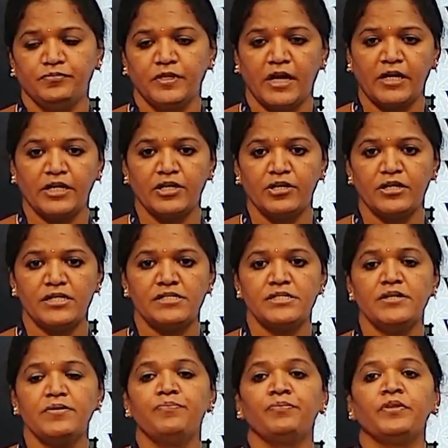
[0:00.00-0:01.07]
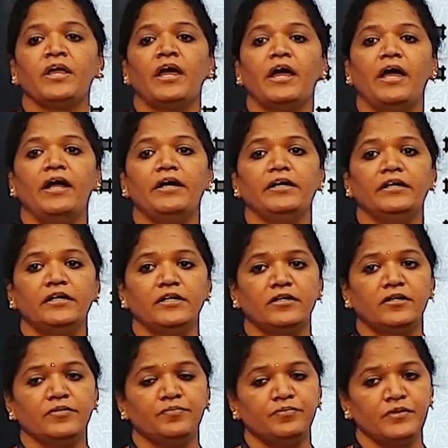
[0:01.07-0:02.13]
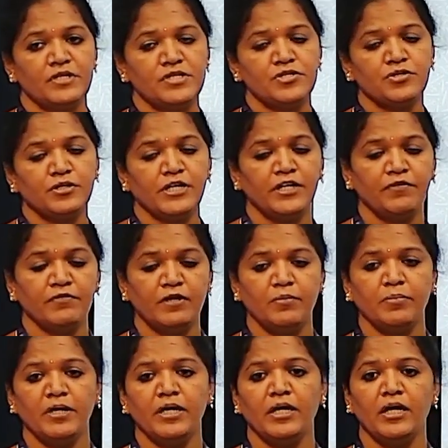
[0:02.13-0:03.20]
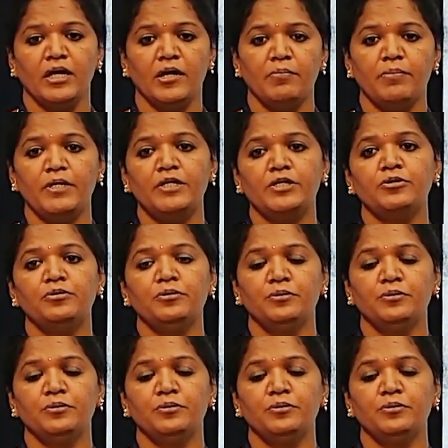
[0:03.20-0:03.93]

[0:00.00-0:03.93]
accuracy, and the student will be able to